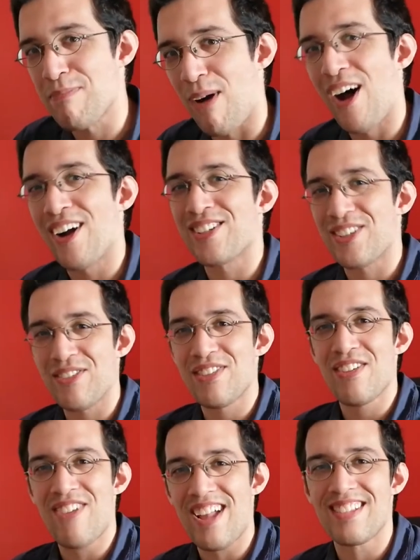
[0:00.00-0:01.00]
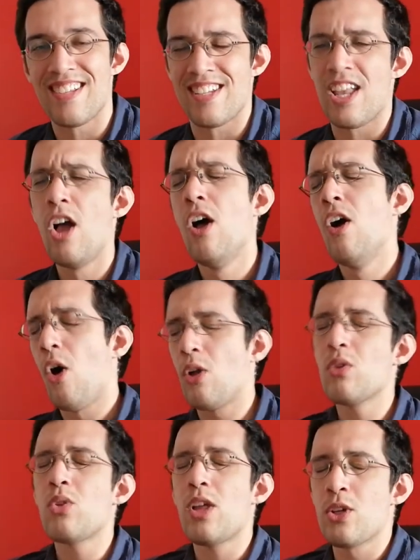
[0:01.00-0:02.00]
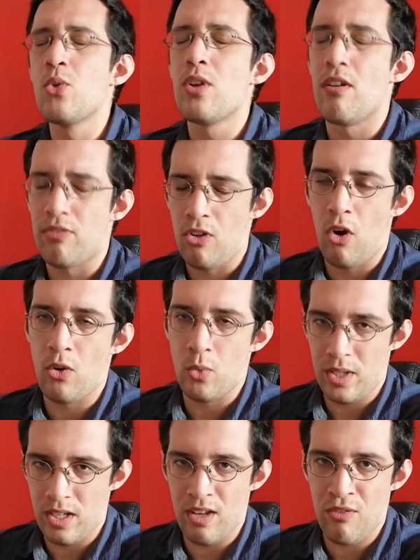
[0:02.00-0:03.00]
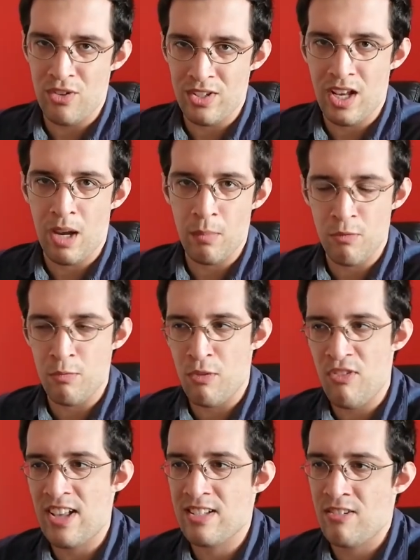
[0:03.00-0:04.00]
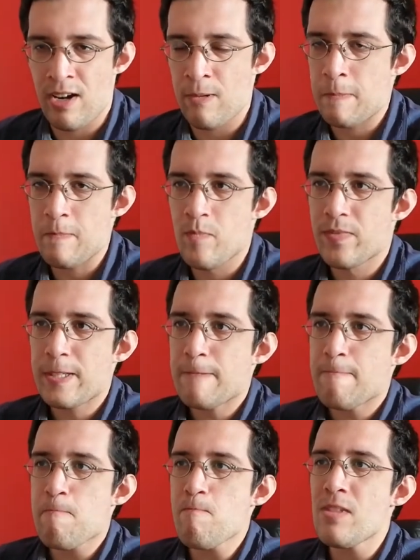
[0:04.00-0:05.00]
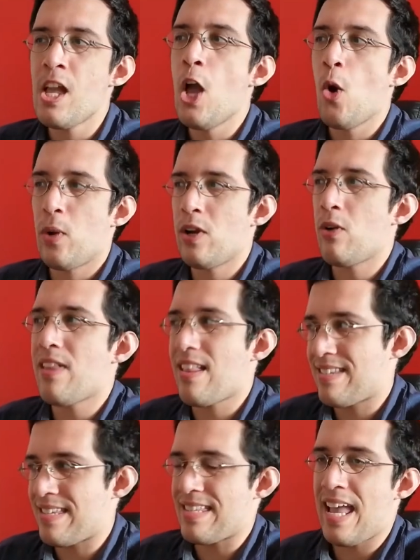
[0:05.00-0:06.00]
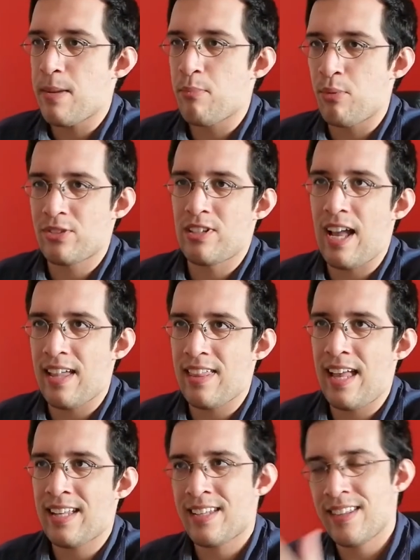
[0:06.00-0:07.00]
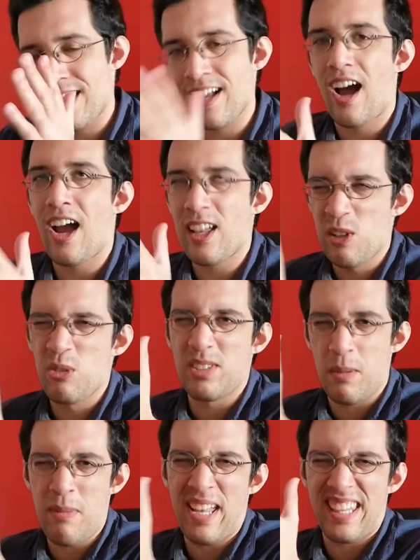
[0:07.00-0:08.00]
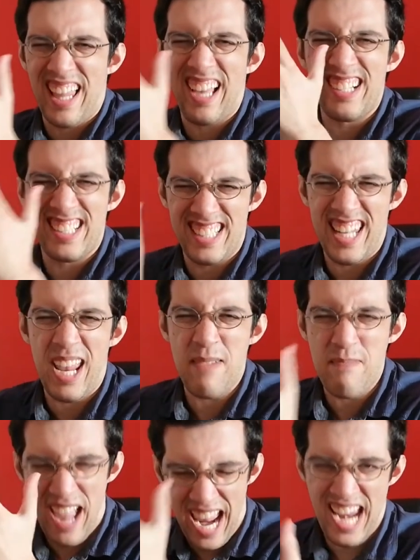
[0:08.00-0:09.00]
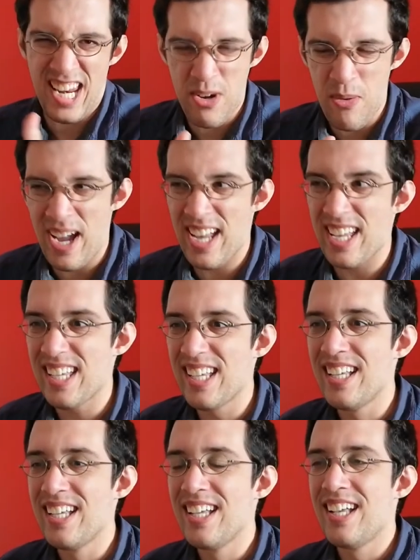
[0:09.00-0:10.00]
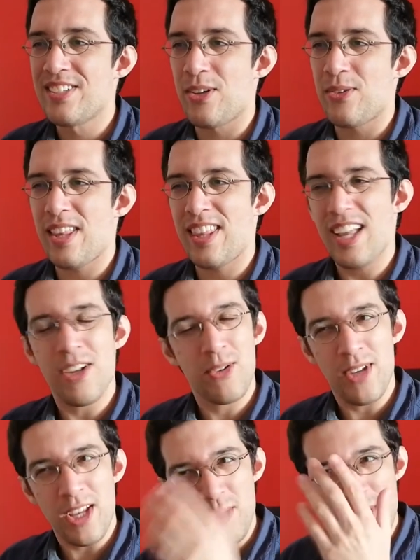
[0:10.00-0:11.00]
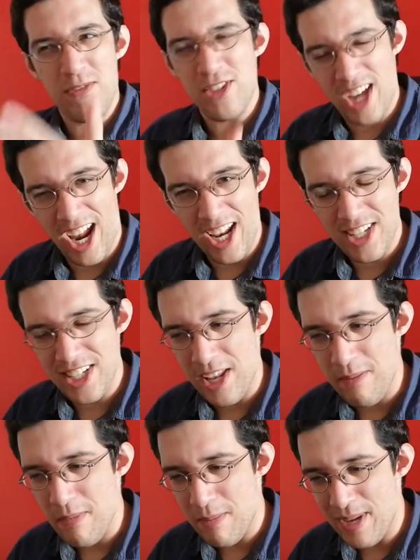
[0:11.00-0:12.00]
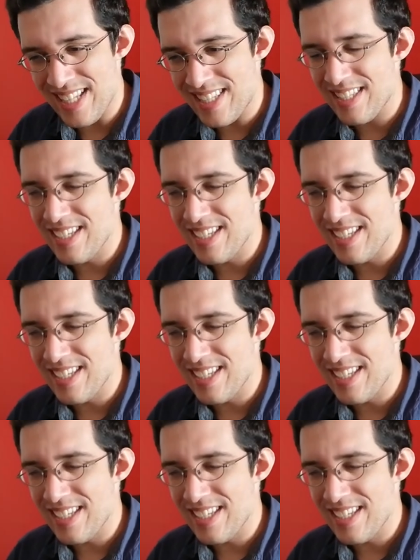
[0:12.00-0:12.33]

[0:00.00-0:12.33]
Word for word: part of the fantasy. Although they could have gone with a different type of professor, I know. We know that Snape was like that, and the guy looks a bit like Snape anyway. So they, they, they could have changed him a bit.